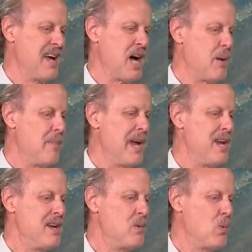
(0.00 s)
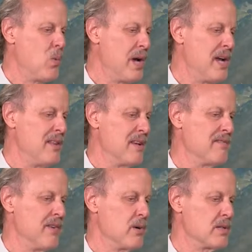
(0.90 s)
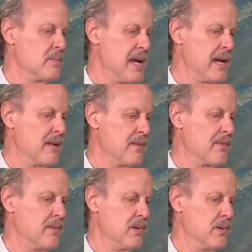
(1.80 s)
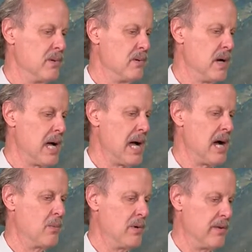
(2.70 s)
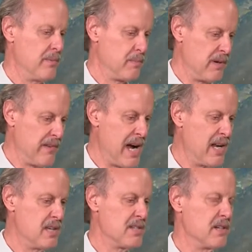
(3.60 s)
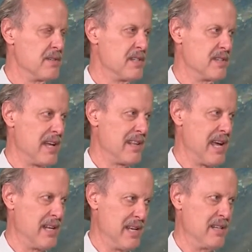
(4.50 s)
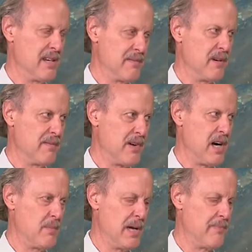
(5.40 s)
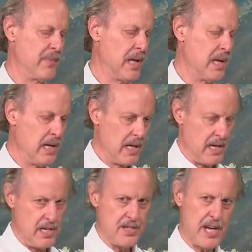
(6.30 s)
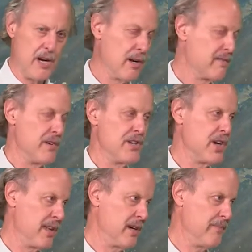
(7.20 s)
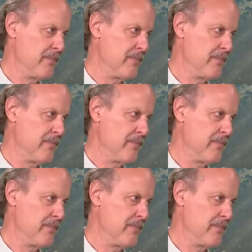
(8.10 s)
a main way that folks make it through with providing services like that in that different environment is caring for each other.